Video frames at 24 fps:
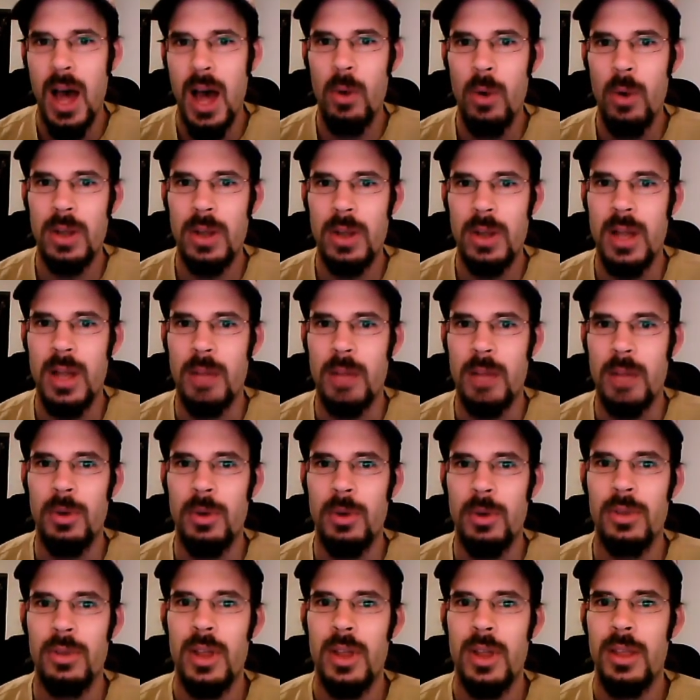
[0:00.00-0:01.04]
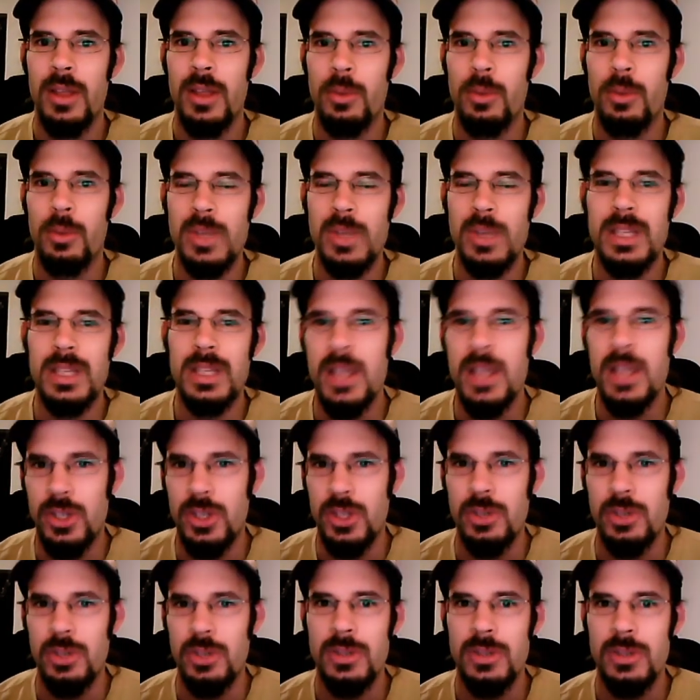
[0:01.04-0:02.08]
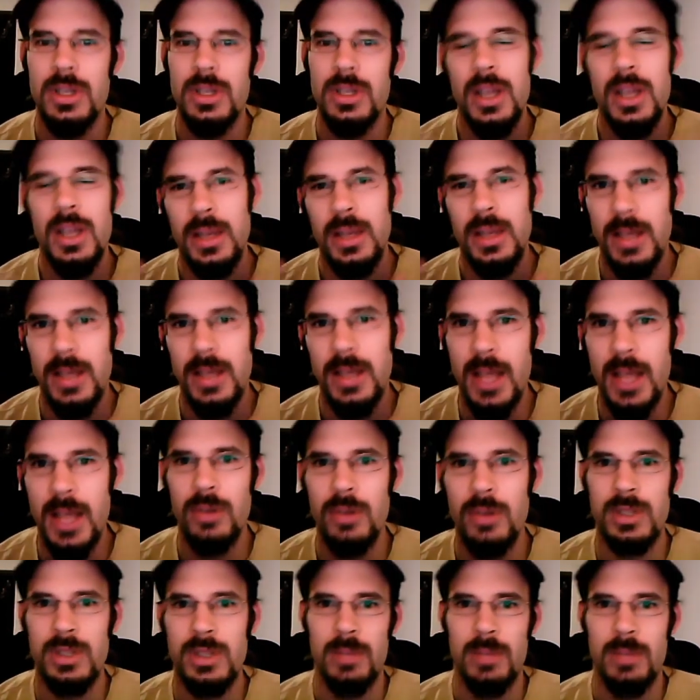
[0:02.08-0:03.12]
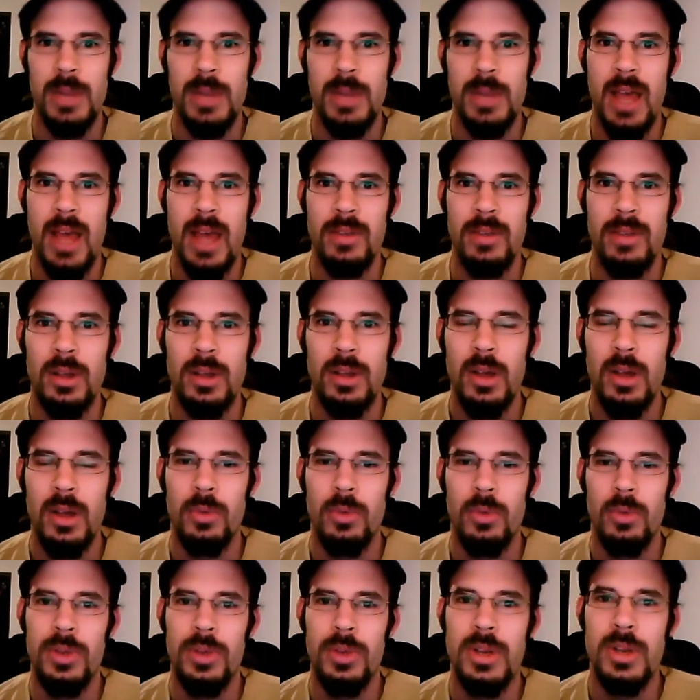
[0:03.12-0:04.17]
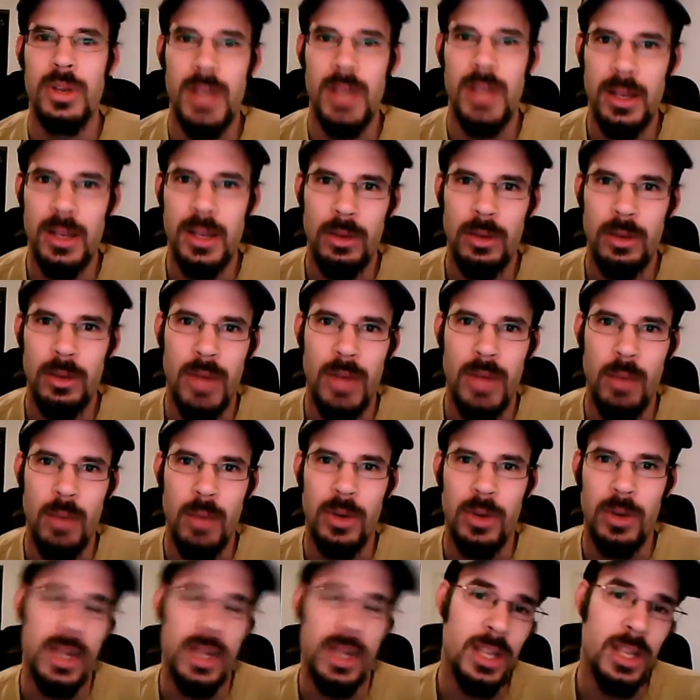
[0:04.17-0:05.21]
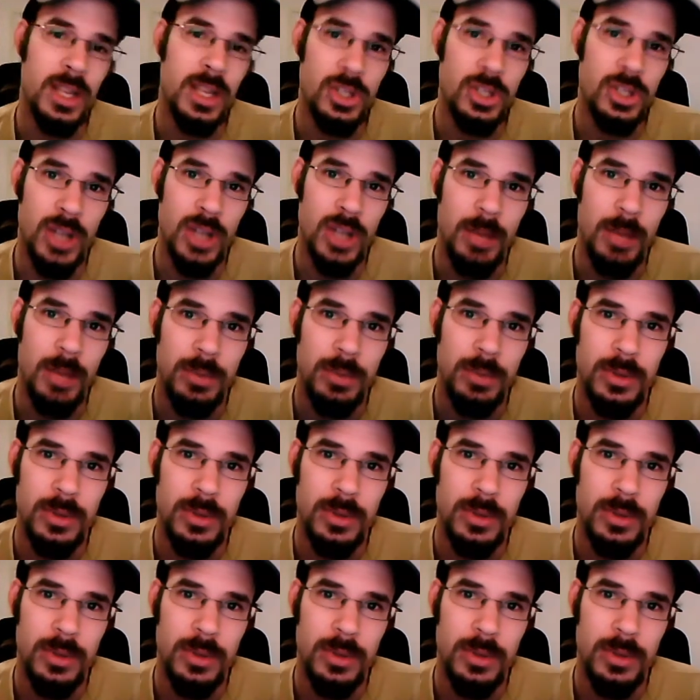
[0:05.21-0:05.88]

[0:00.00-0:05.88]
I want to talk about the recent issues Nintendo has been having with the Nintendo Network and eShop.